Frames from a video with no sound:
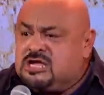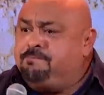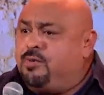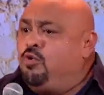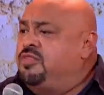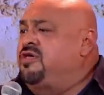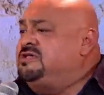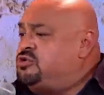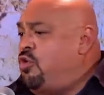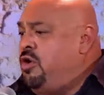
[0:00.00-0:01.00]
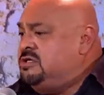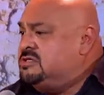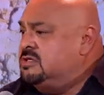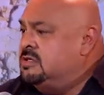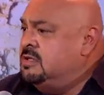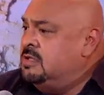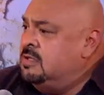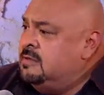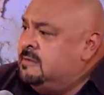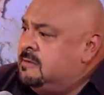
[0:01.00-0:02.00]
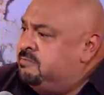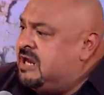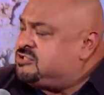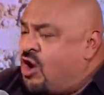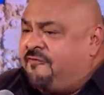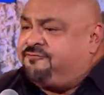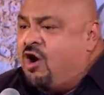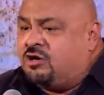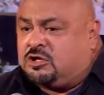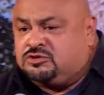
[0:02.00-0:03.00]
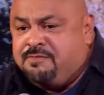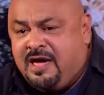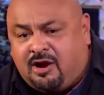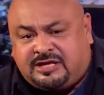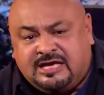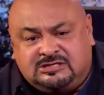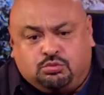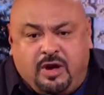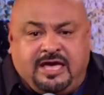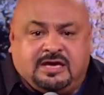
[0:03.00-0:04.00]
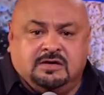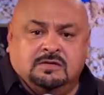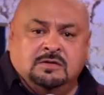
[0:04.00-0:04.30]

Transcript: simple were these toys? But it's our fault because we made our kids weak.